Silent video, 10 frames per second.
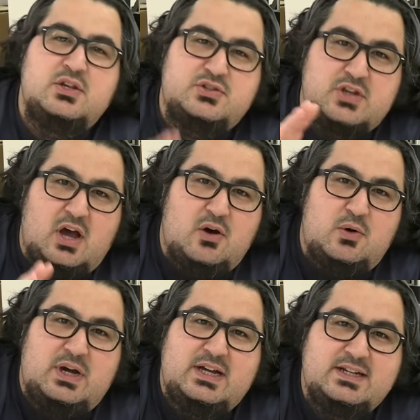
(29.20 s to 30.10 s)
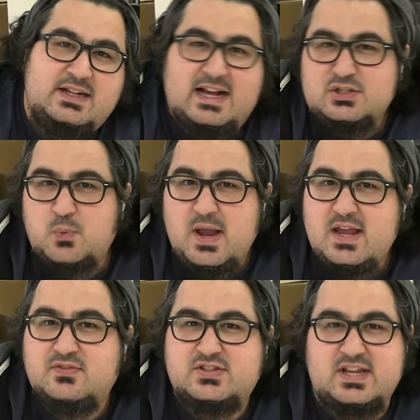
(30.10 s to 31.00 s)
So
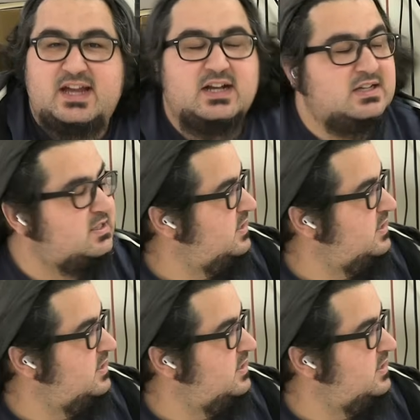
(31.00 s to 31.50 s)
NextWave sent us